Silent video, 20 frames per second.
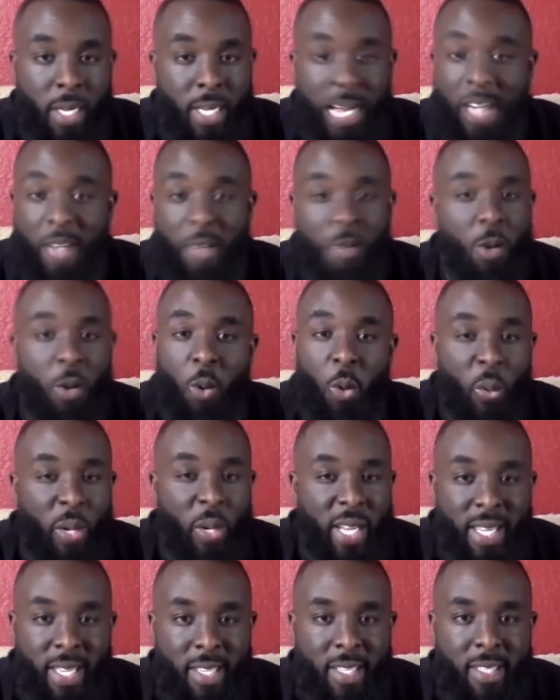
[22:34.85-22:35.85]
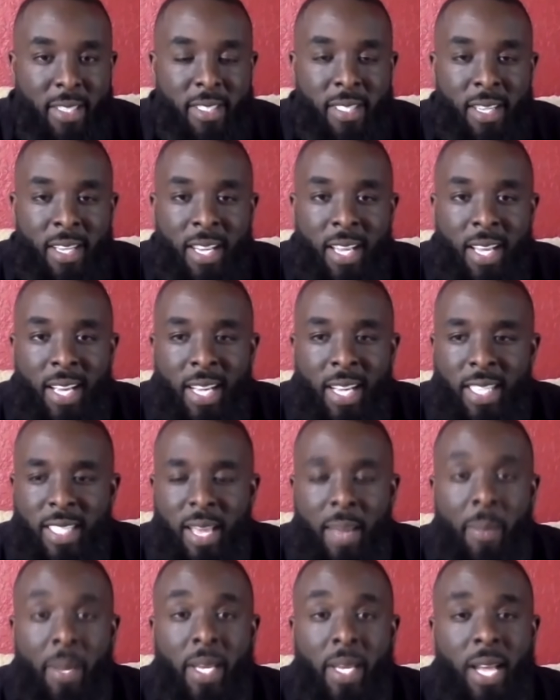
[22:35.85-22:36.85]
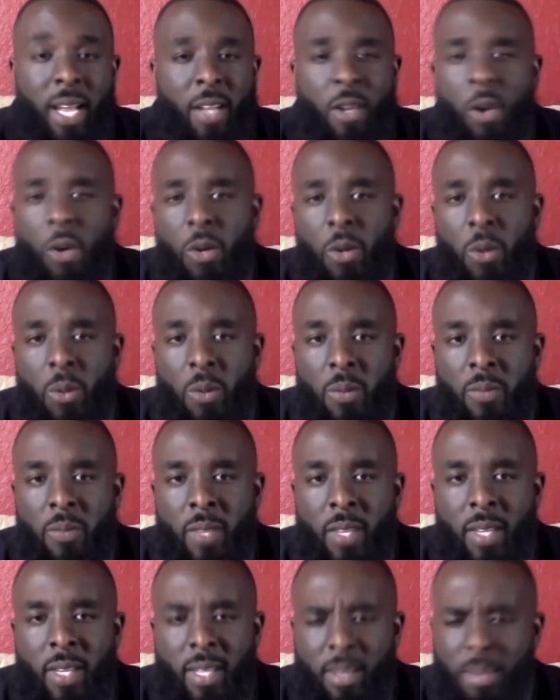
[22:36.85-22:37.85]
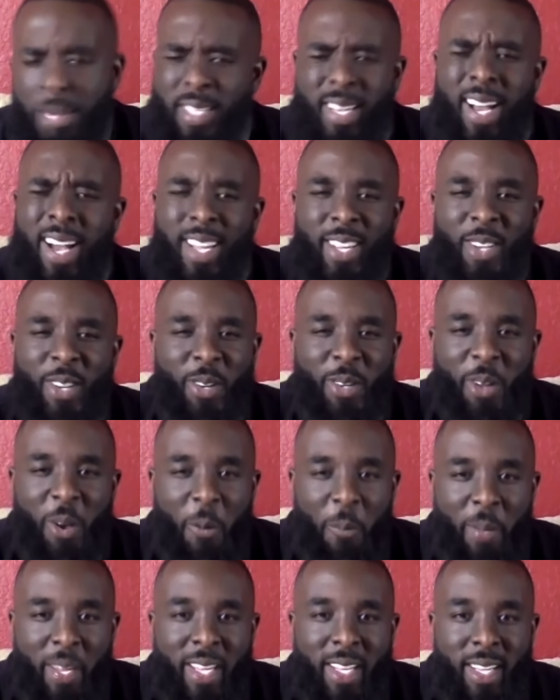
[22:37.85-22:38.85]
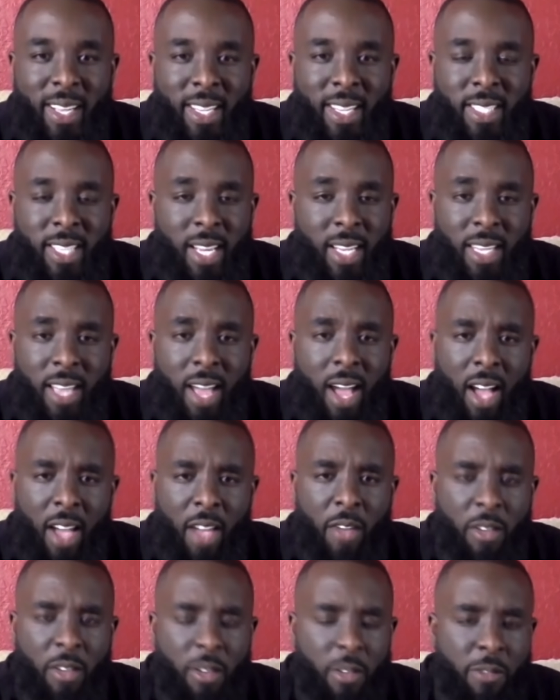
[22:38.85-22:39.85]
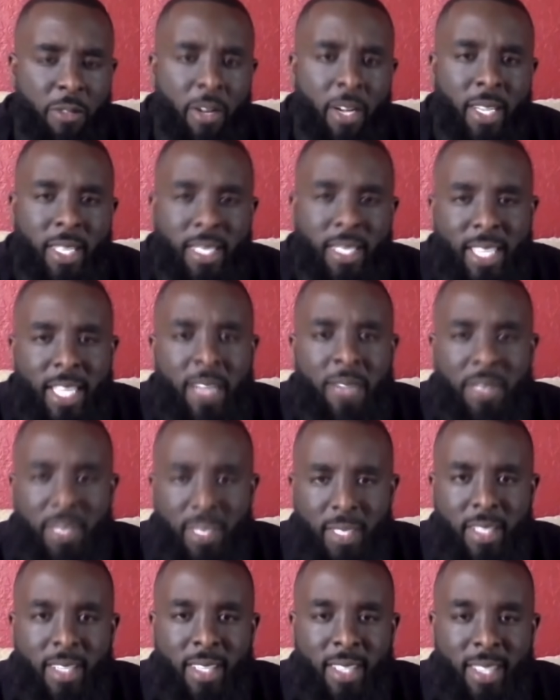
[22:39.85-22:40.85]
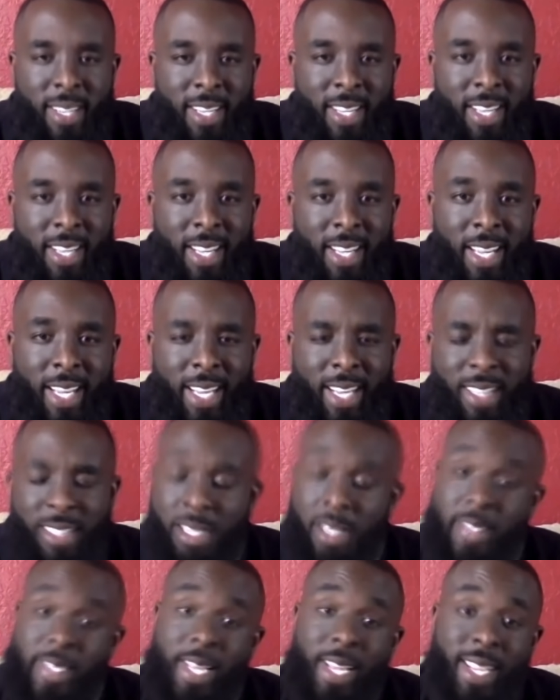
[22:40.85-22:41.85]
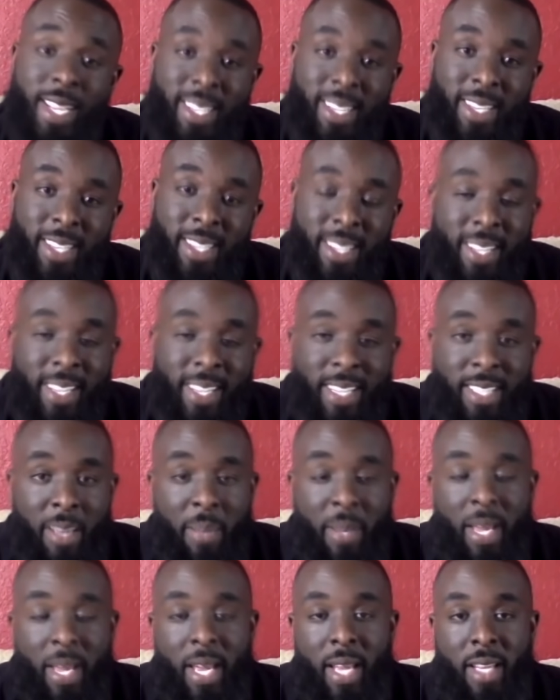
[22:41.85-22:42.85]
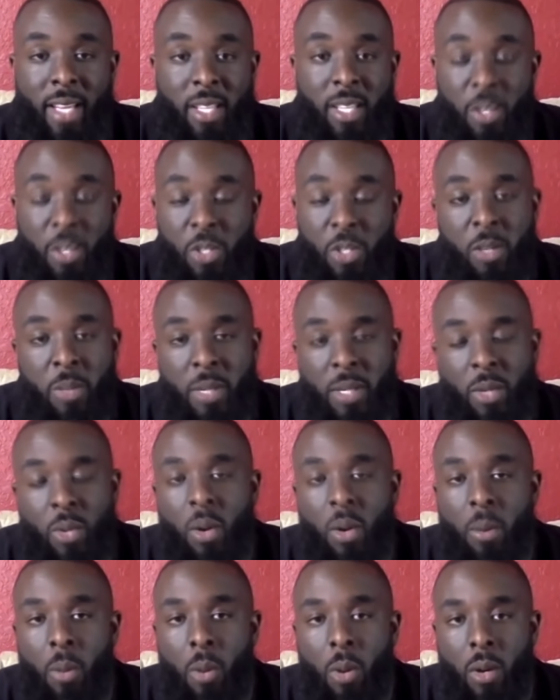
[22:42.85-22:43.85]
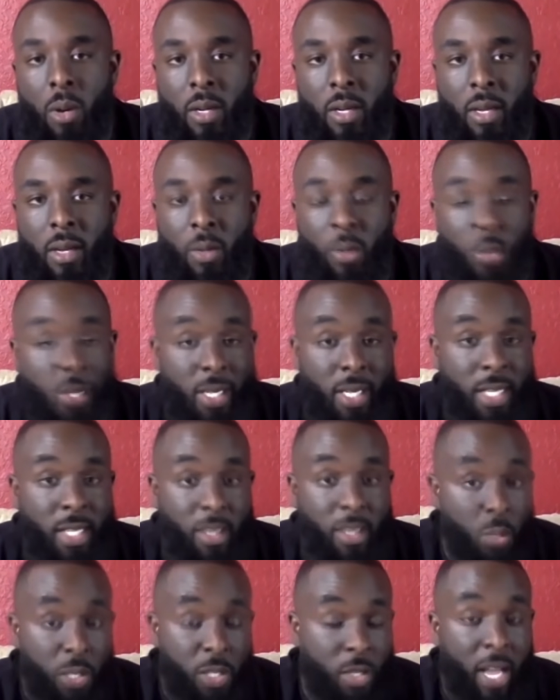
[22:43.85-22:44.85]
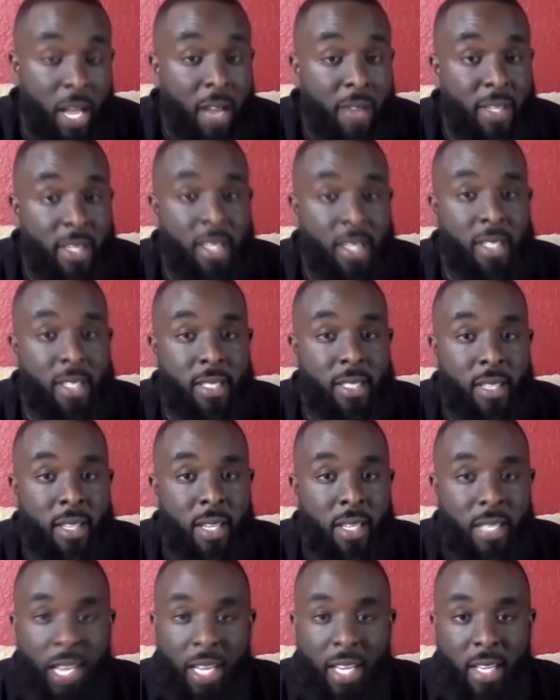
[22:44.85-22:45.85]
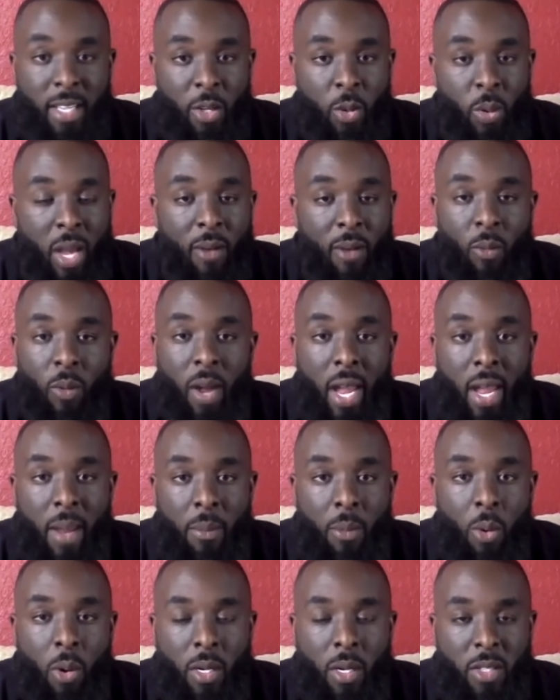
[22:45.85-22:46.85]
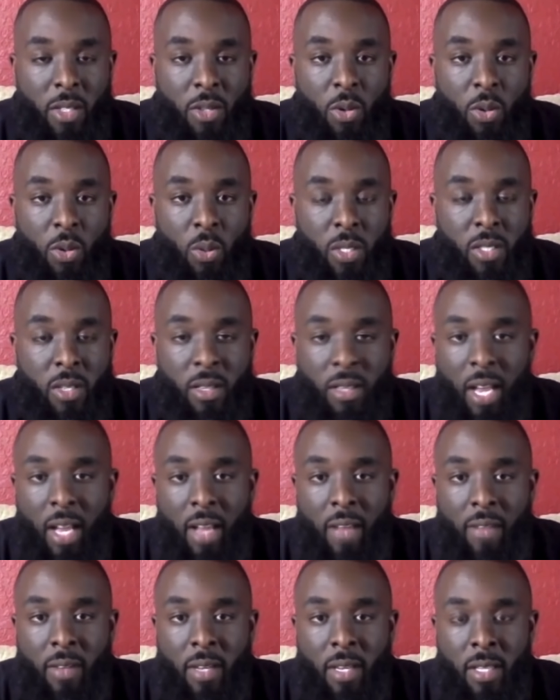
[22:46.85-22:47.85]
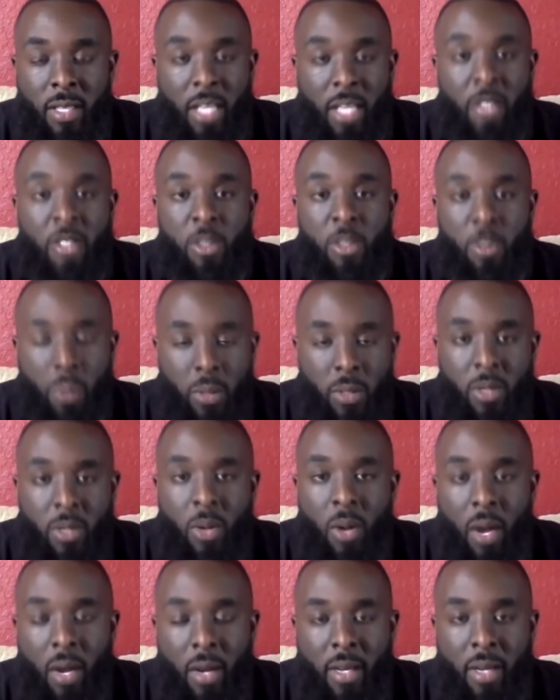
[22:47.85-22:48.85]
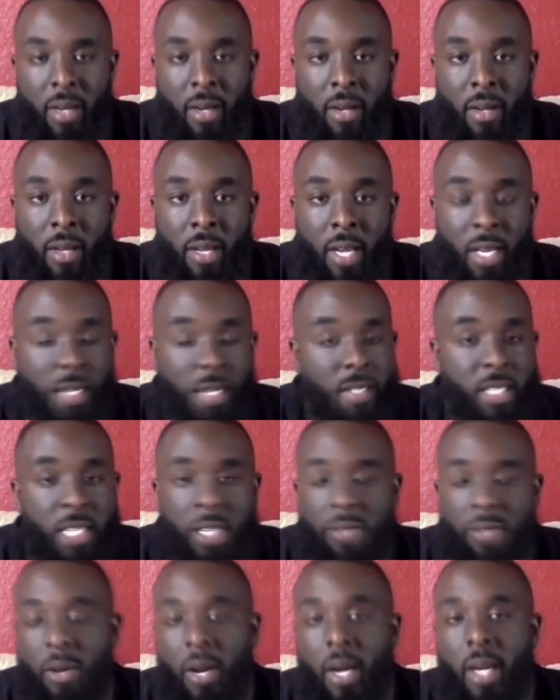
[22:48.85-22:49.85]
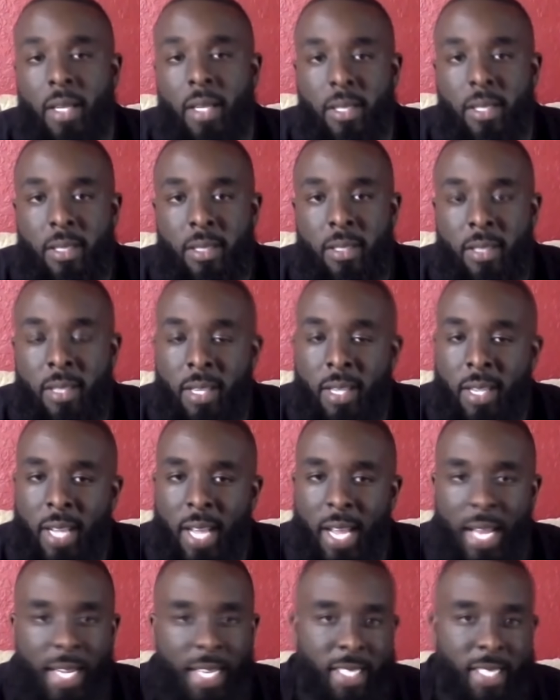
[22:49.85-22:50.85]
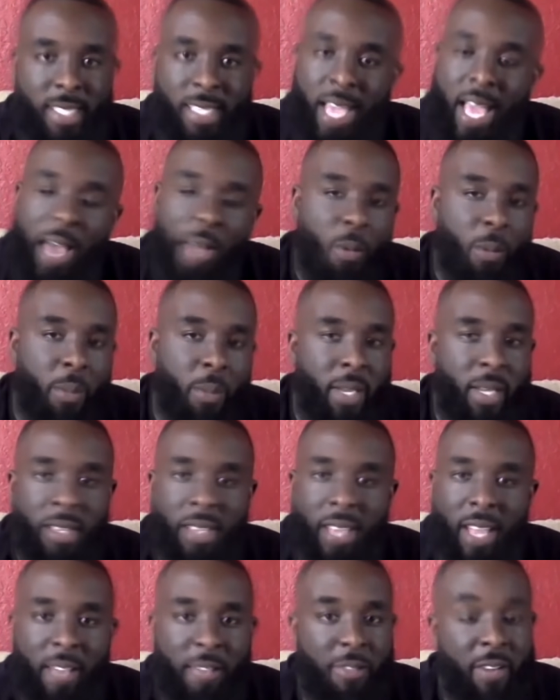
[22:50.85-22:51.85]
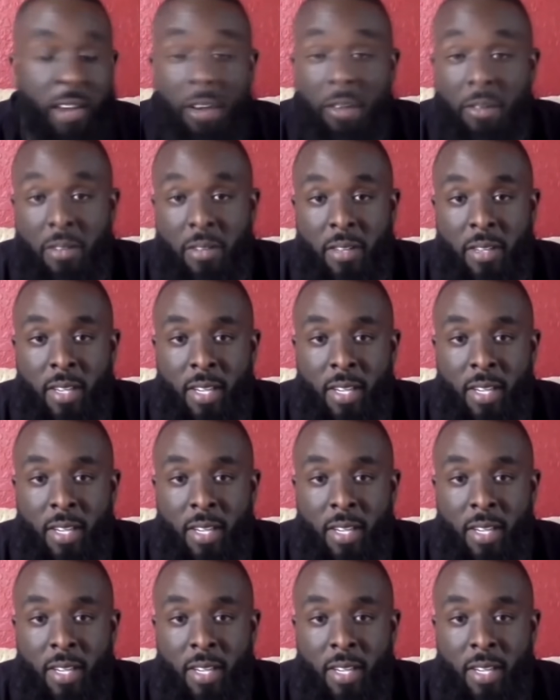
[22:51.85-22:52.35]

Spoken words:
I don't know who he is. He's like, man, I know you. I'm like, nah, you don't know me. He's like, nah, you're Freddie Stevenson. And I was like, dang. He's like, man, you should be doing more with your life than this. Like, you have way more to do with your life. Like, you're supposed to go out there and achieve greatness. And it sat with me like forever.